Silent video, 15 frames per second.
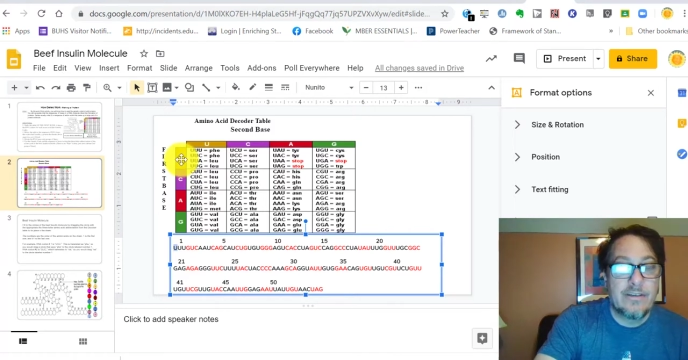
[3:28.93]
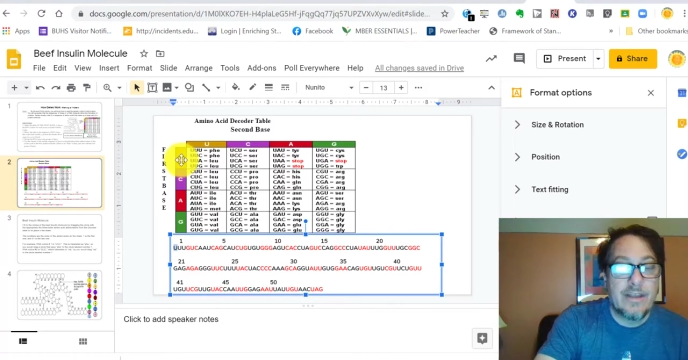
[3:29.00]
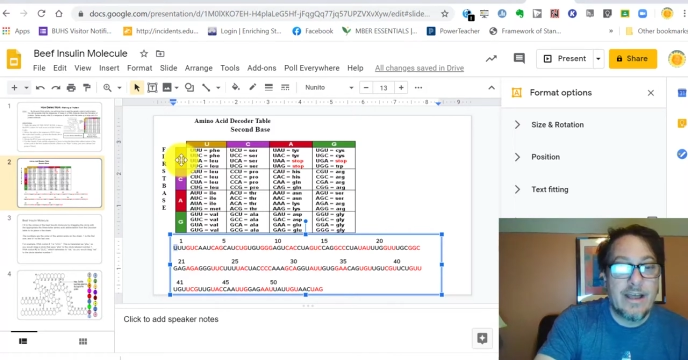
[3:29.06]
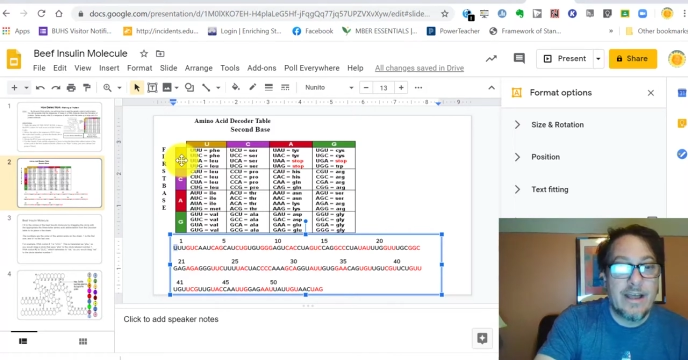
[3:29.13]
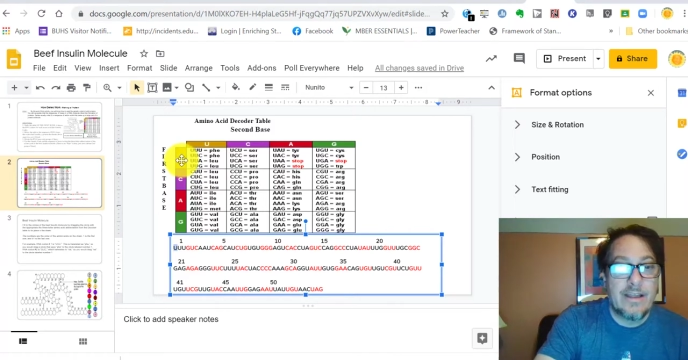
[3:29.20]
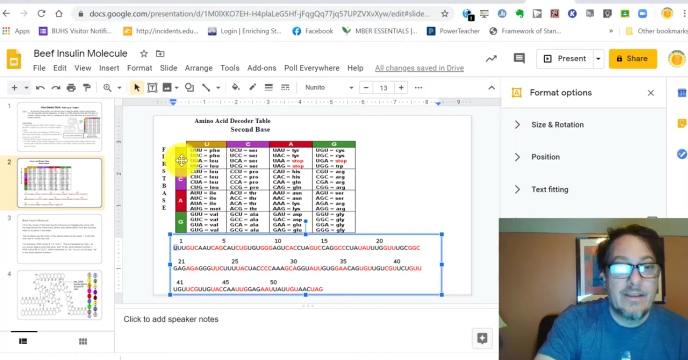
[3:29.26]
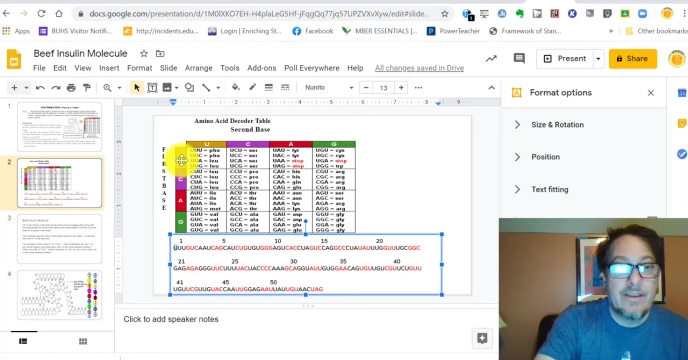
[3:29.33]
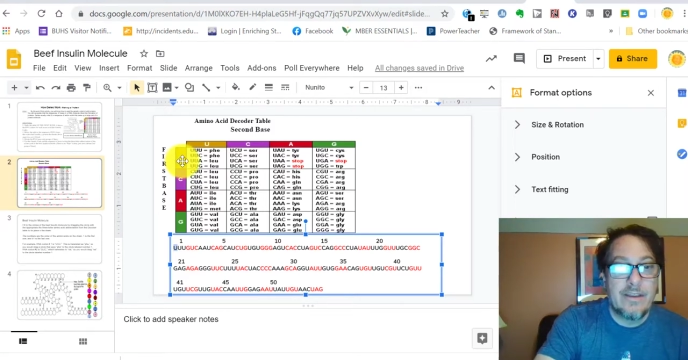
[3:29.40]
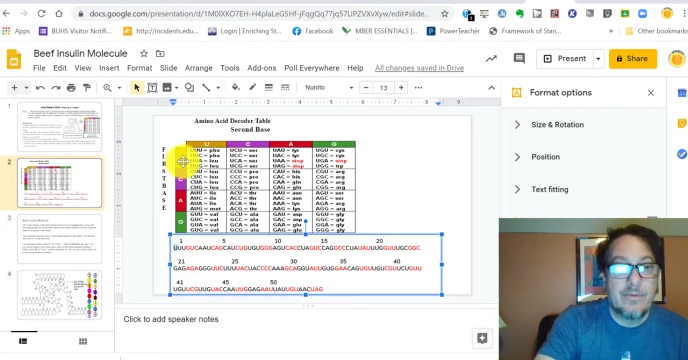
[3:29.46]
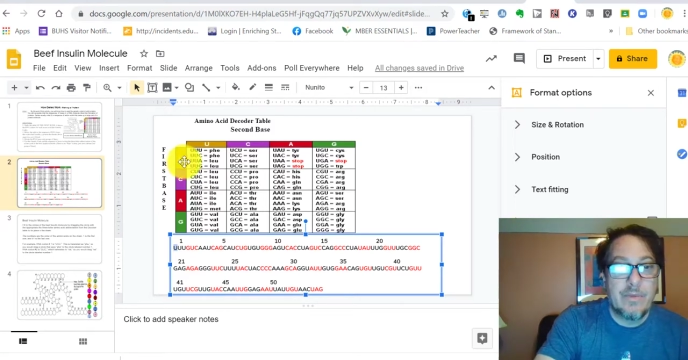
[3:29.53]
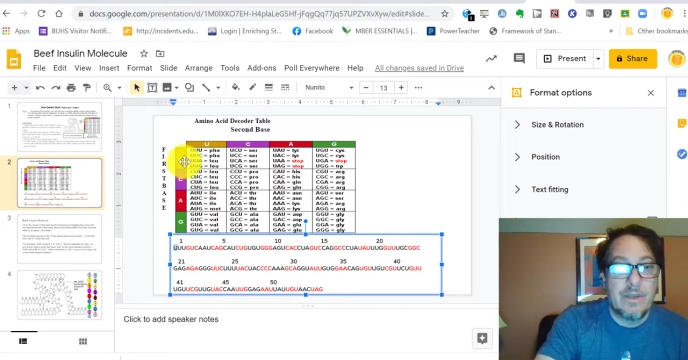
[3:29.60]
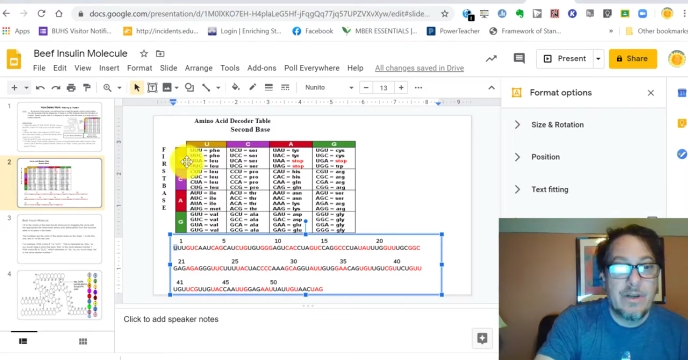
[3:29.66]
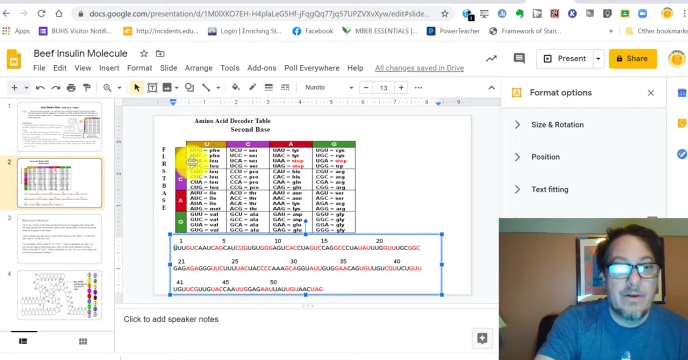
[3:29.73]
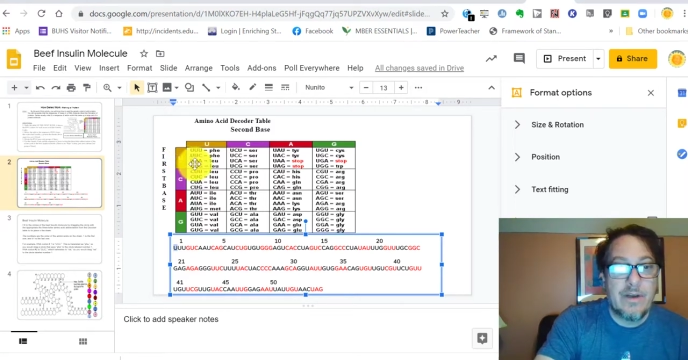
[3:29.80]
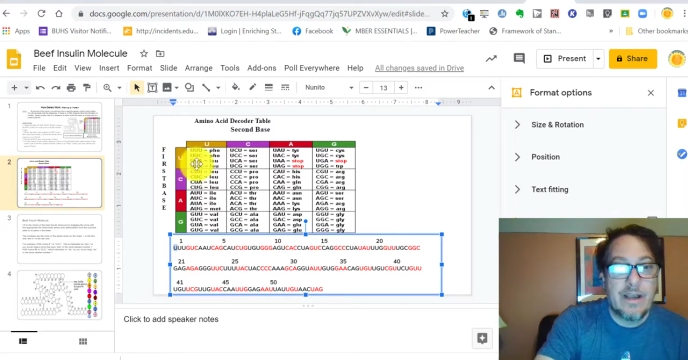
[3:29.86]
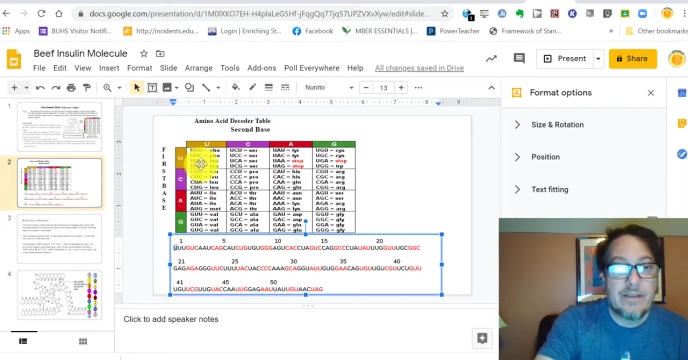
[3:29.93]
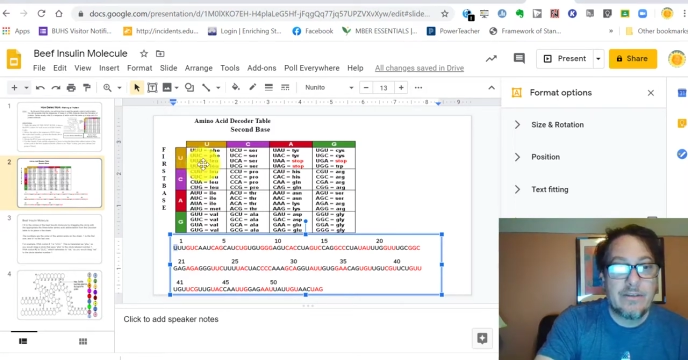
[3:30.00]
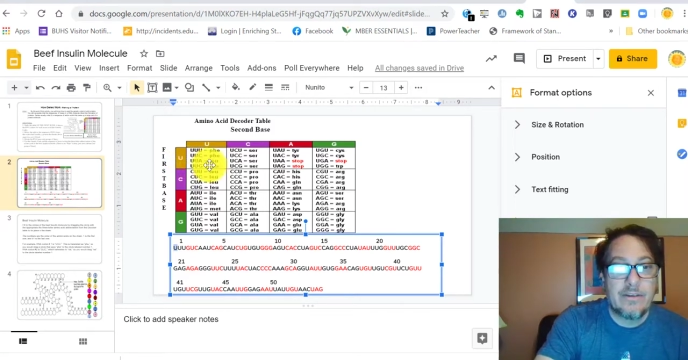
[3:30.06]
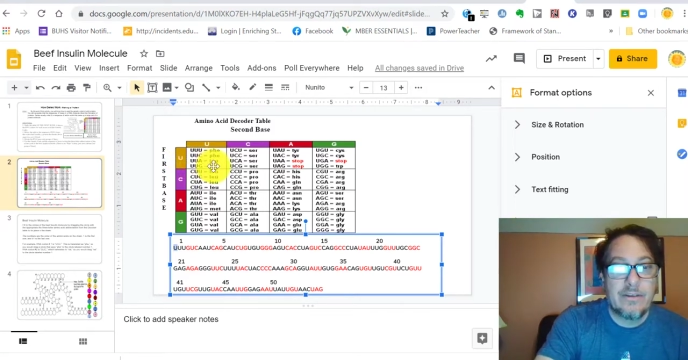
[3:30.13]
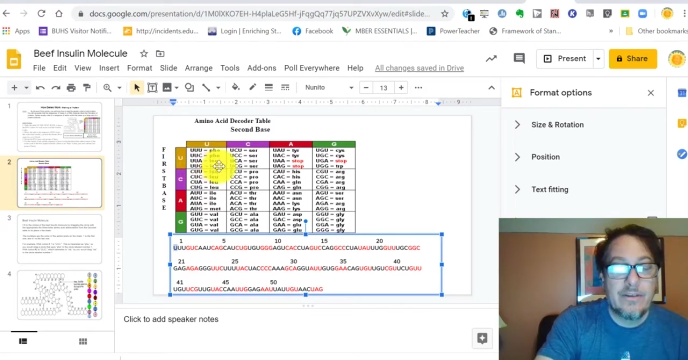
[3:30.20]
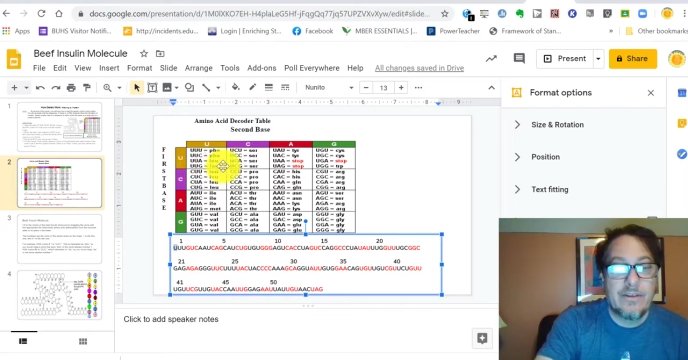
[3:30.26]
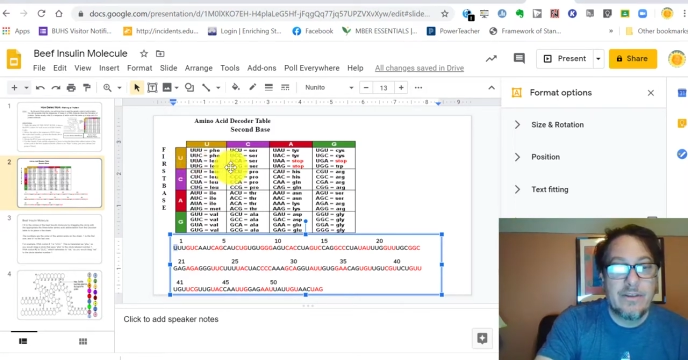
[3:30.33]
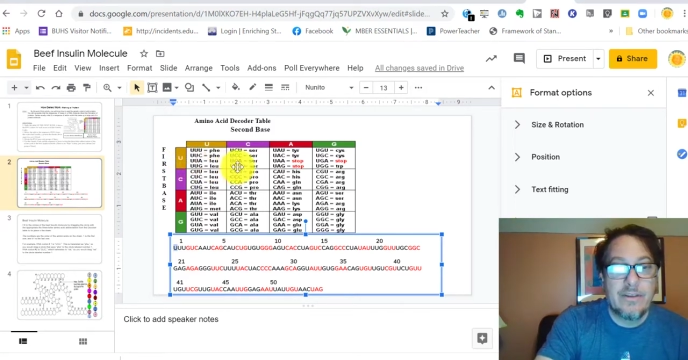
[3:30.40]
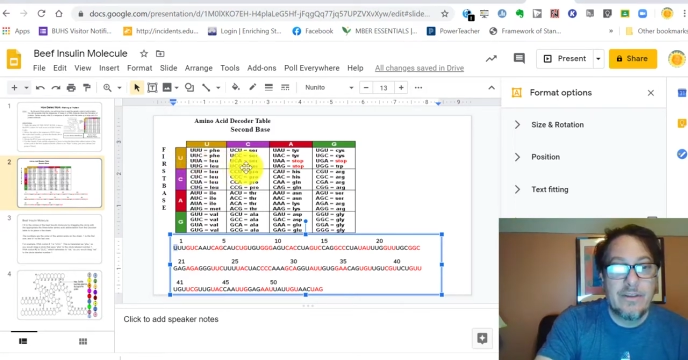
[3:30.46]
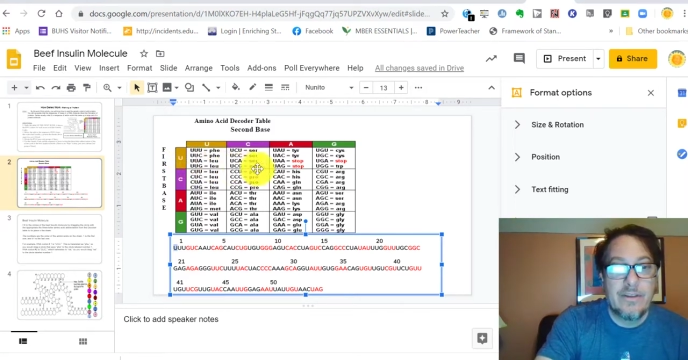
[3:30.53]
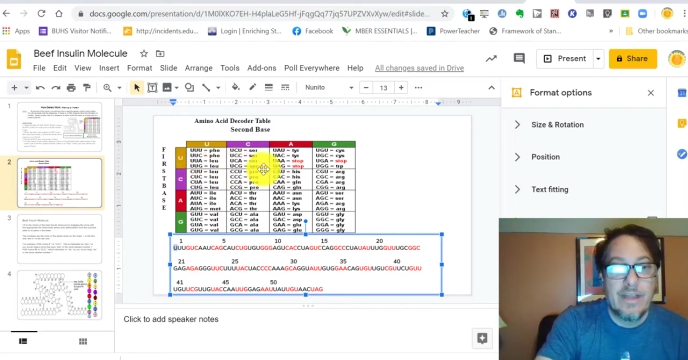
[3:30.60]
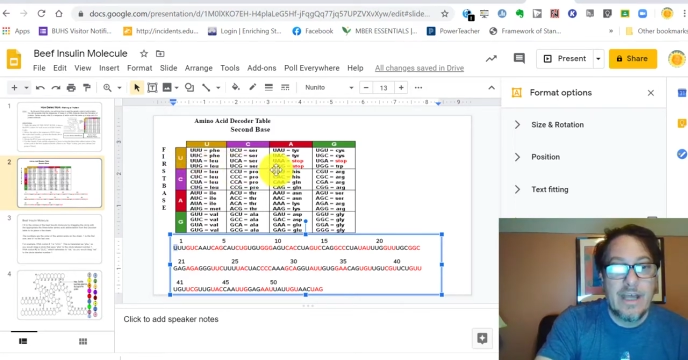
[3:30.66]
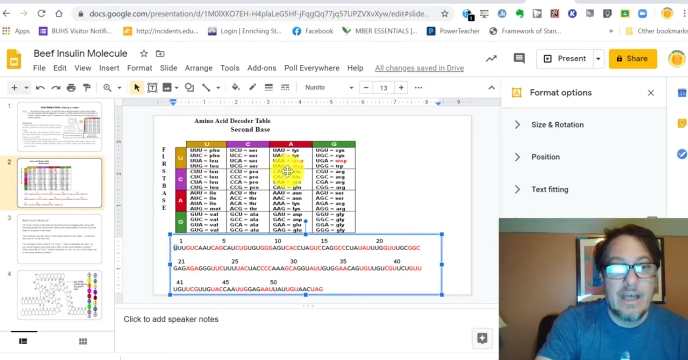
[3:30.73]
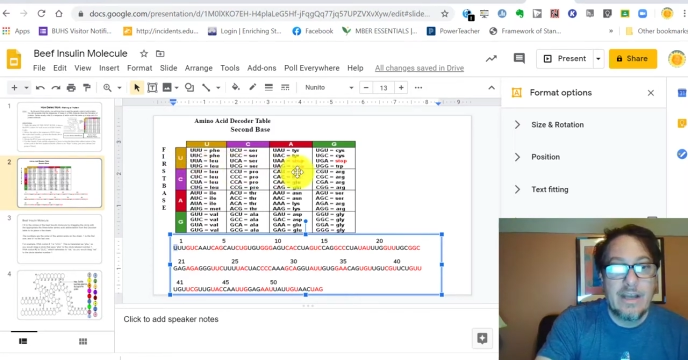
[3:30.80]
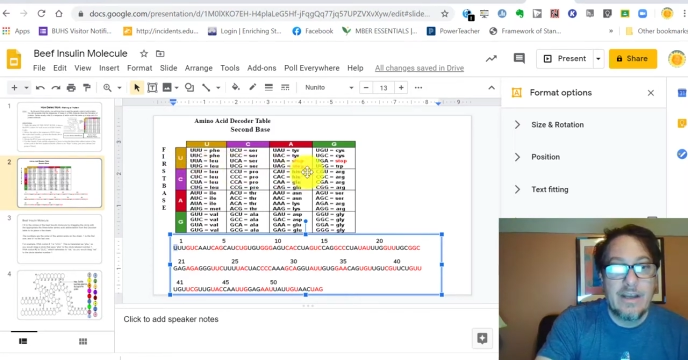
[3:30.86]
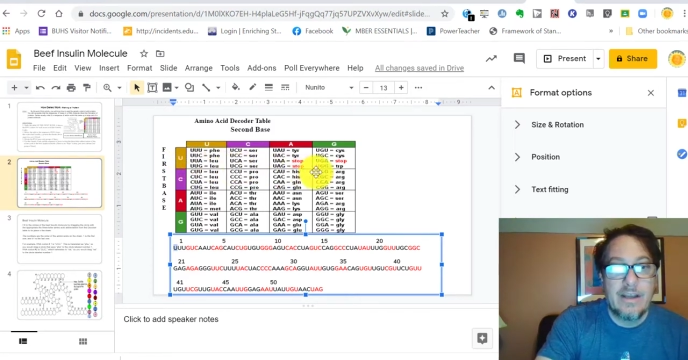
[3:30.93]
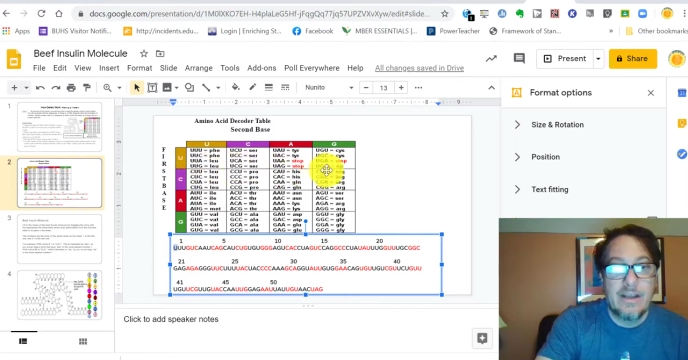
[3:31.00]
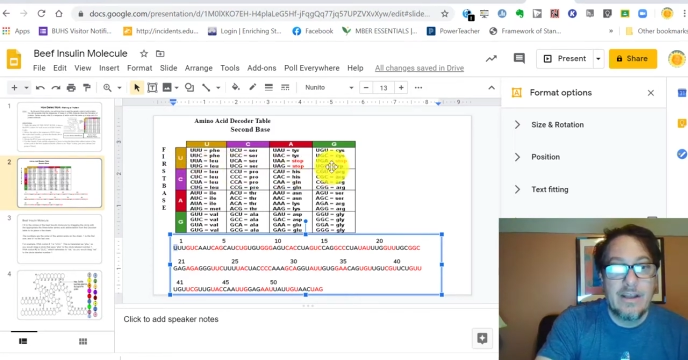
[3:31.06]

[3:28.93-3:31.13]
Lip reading: that the amino acid that